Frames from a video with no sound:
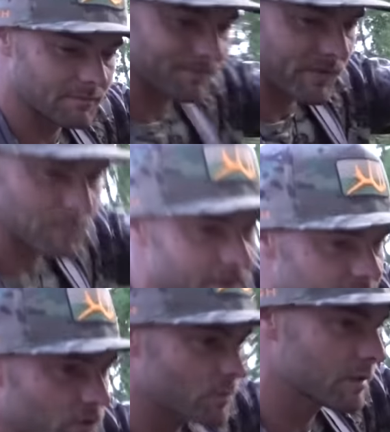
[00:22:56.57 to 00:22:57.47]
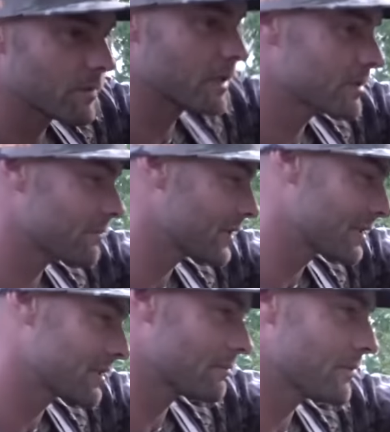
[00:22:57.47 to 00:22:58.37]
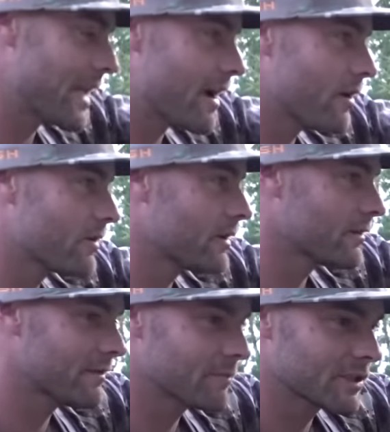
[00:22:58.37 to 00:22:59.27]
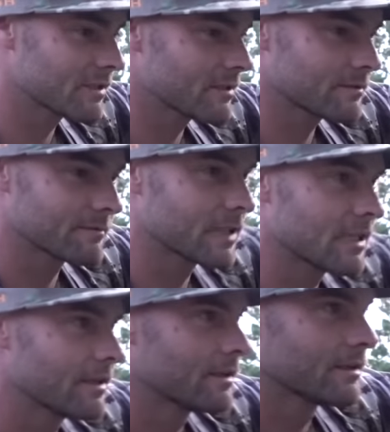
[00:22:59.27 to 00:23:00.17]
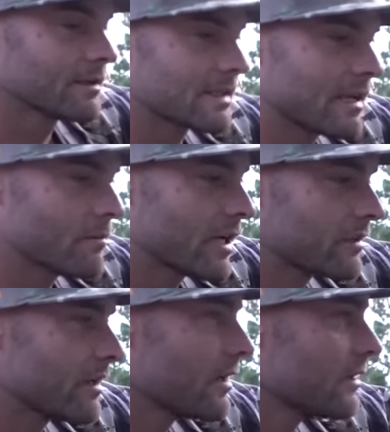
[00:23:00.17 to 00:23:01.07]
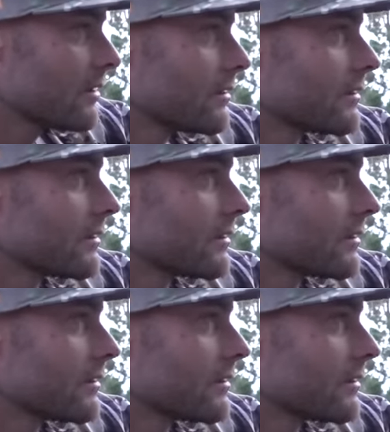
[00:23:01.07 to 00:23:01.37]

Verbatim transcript: I'm, I'm not filming much. I'm just down. I don't have much to say about the hunt.